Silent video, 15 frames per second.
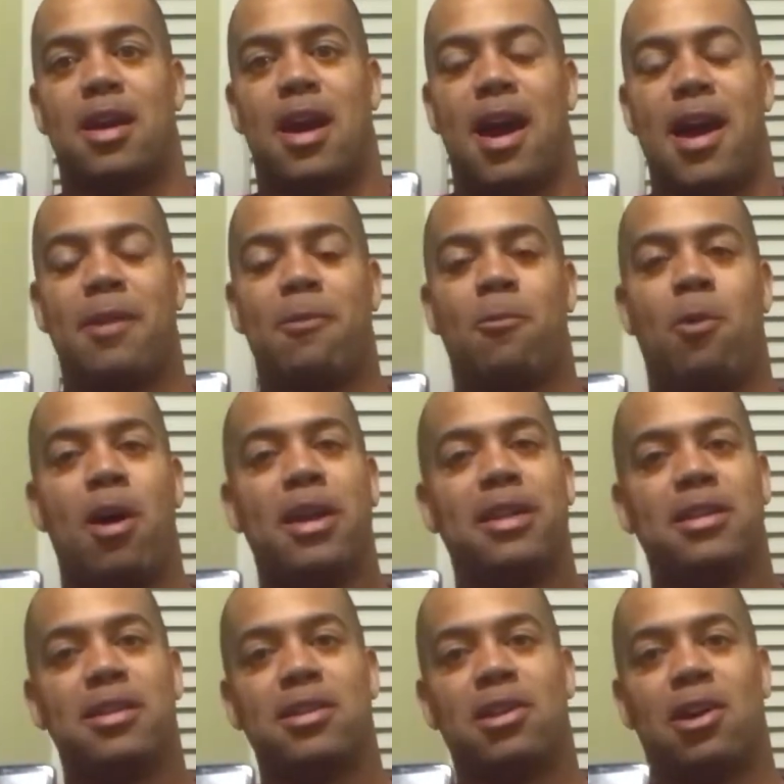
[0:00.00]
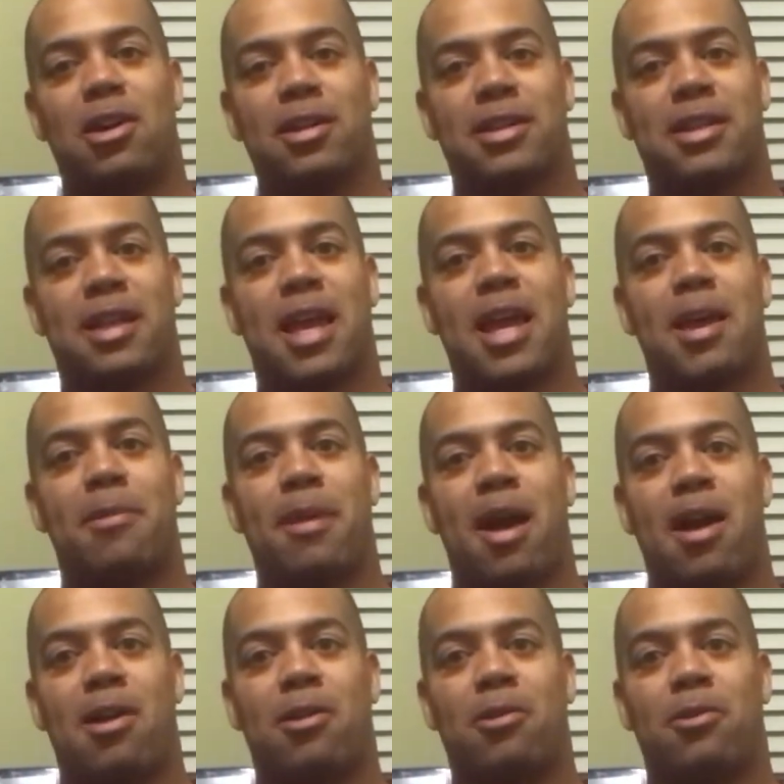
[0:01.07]
I wanted to talk today
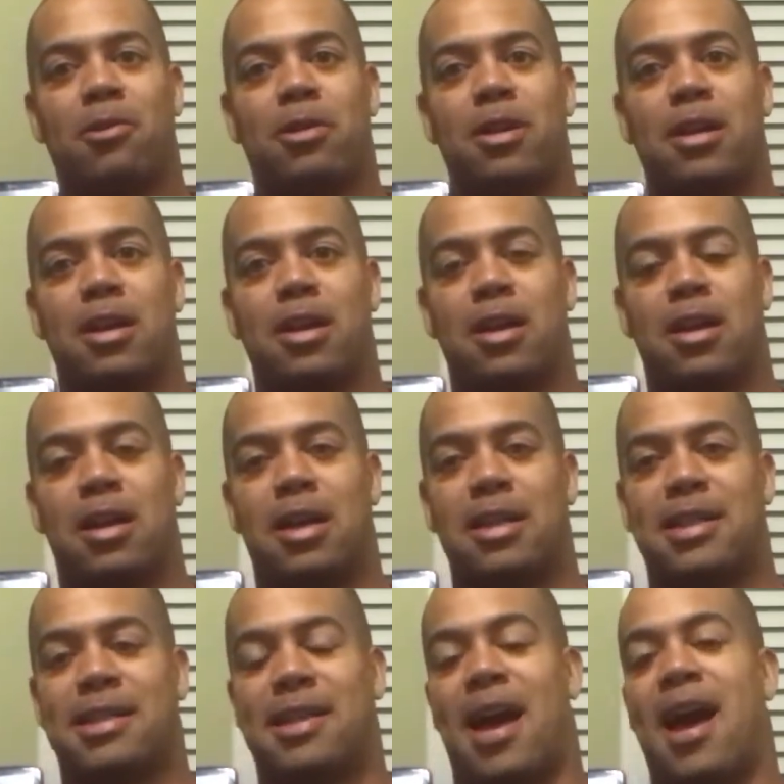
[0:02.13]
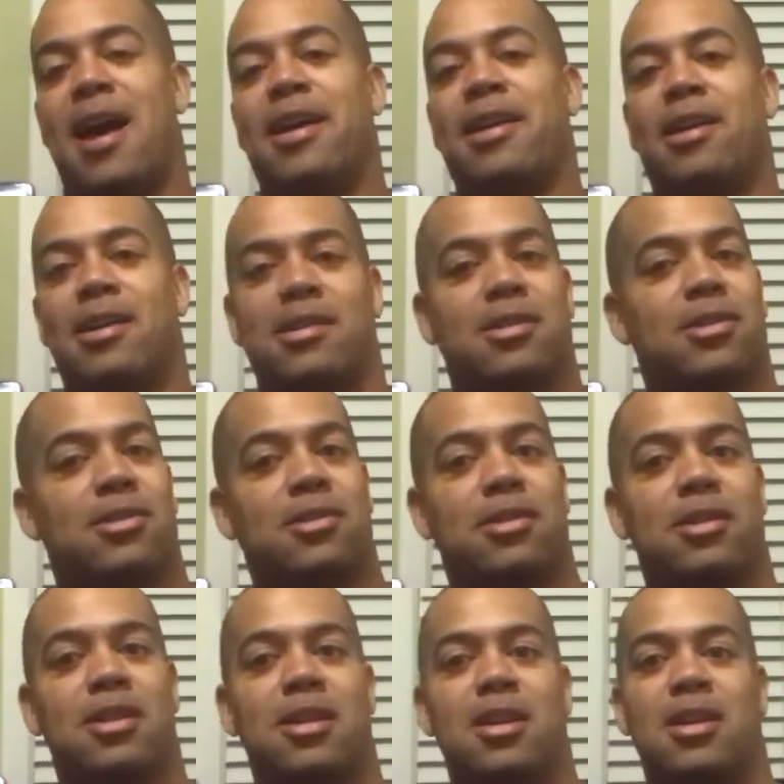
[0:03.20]
about a side hustle,
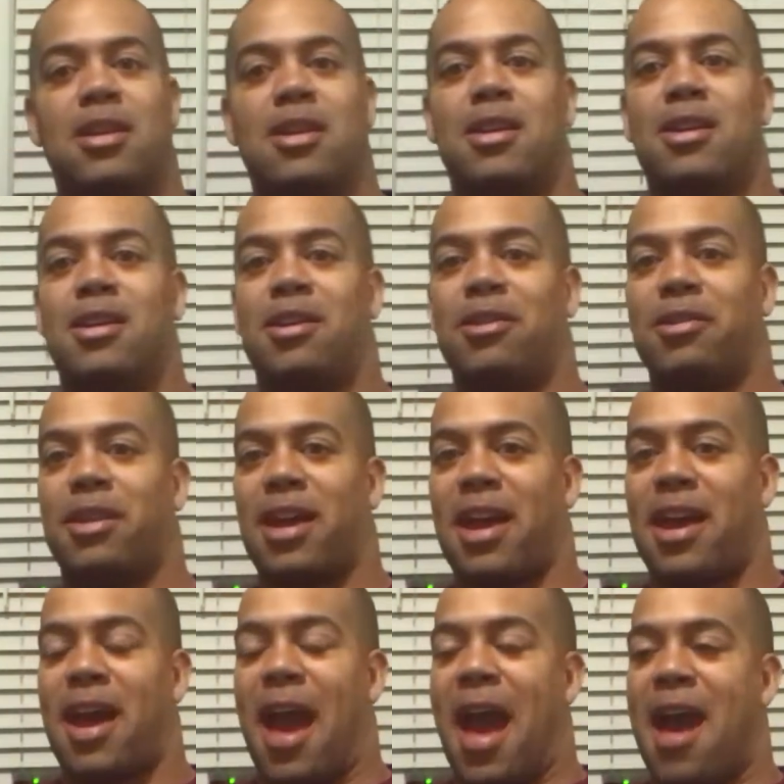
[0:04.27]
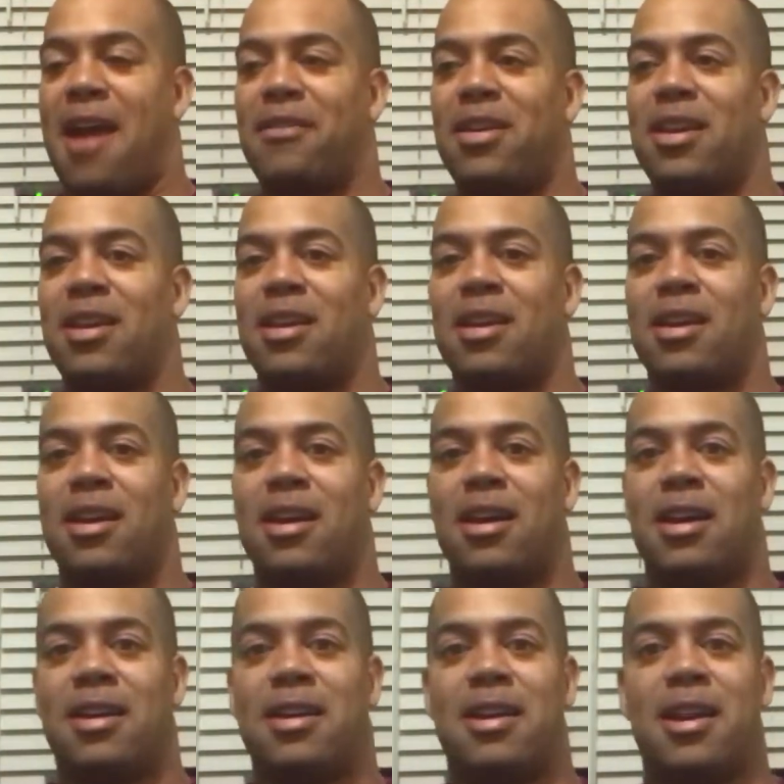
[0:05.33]
okay? Having
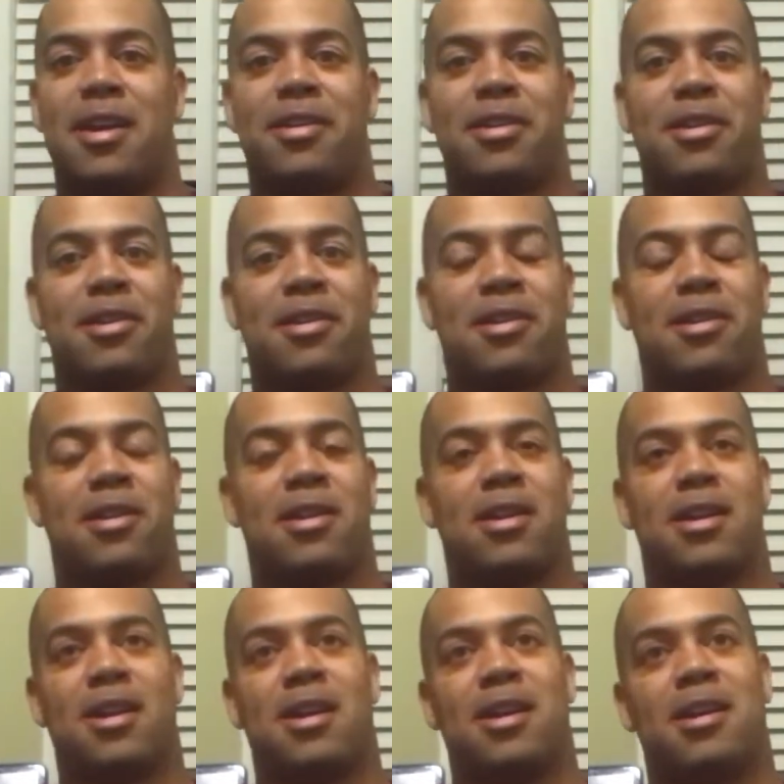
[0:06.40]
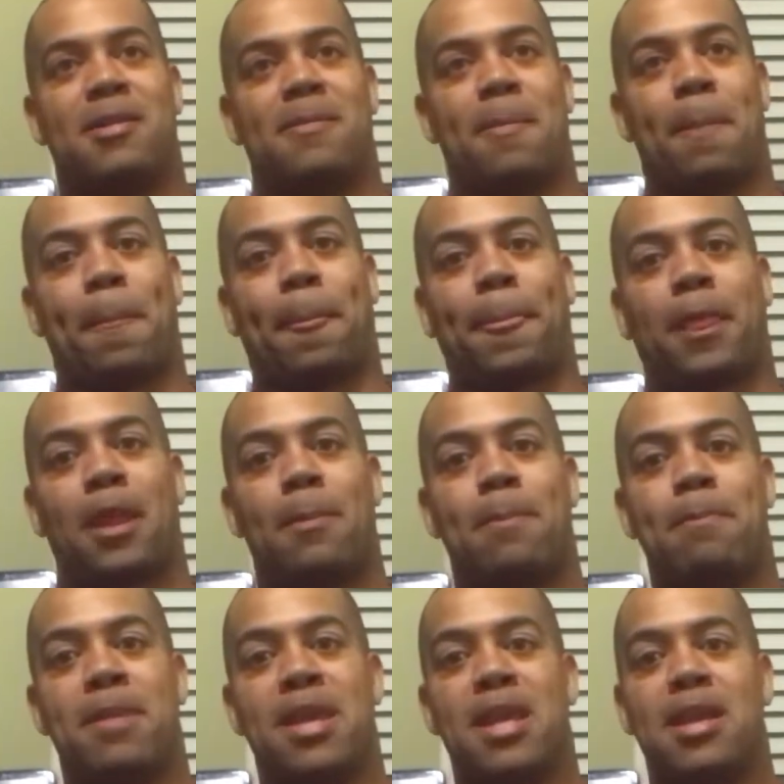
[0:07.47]
another
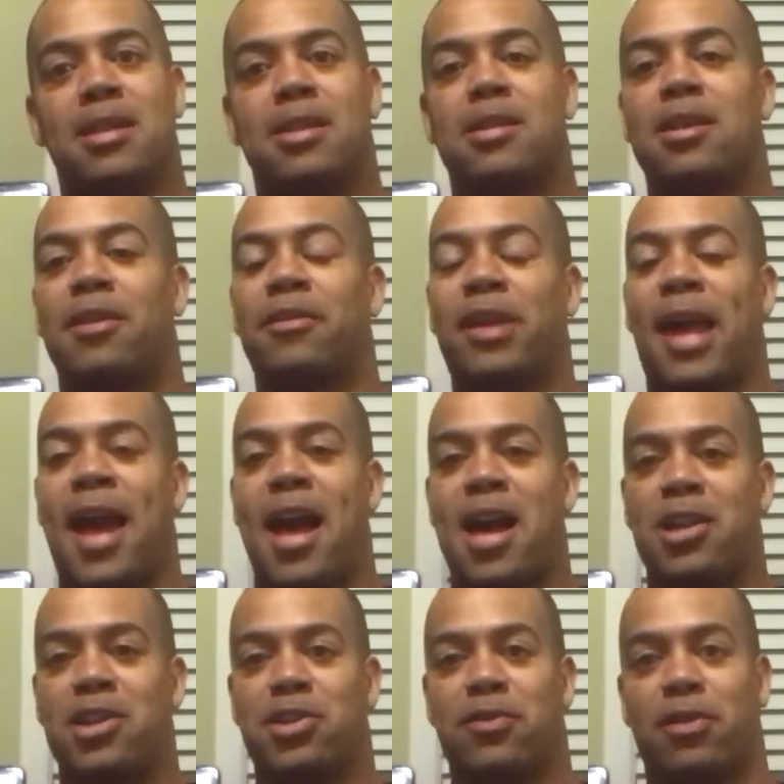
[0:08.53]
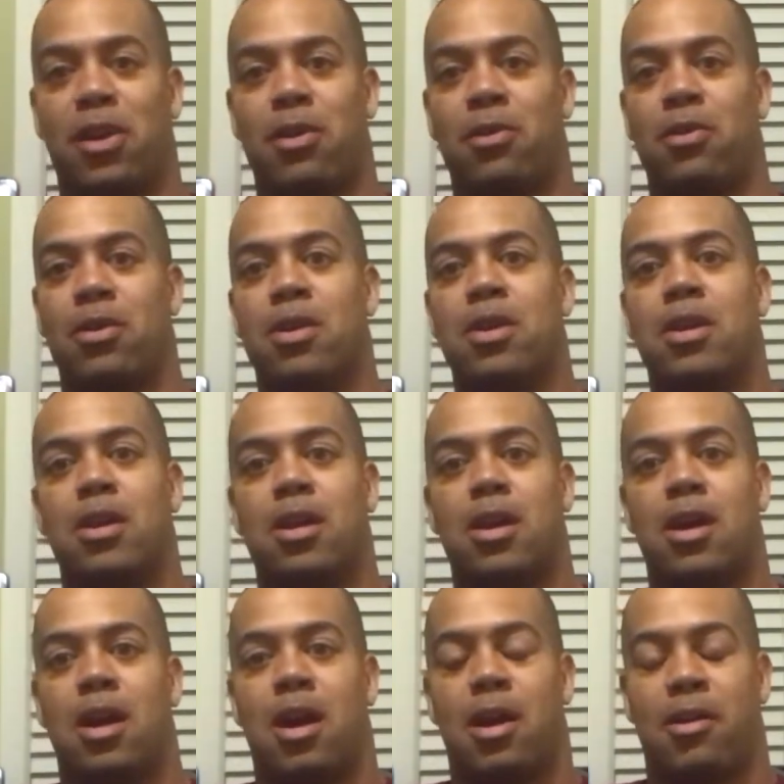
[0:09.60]
means of cash flow,
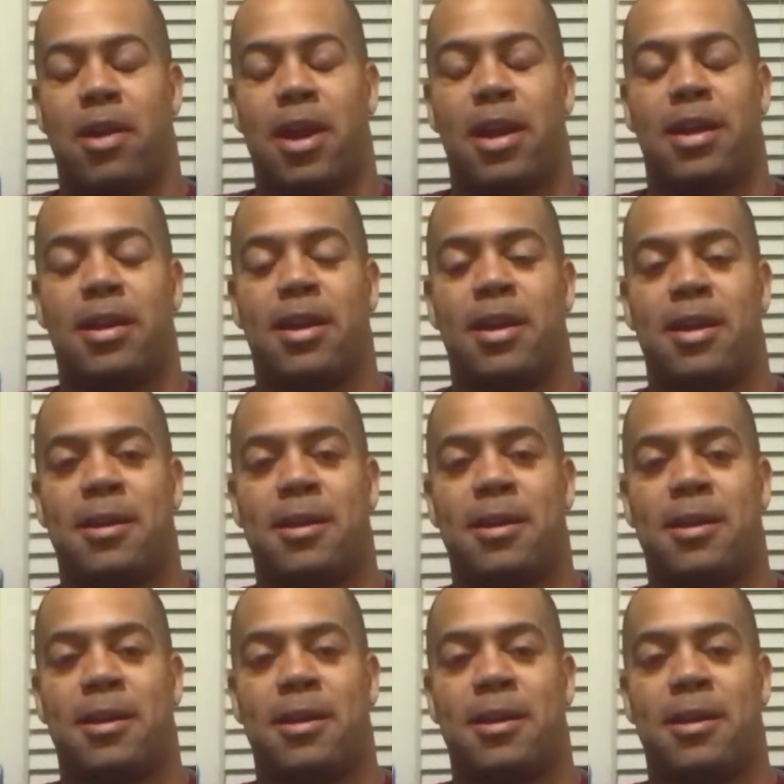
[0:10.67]
all right?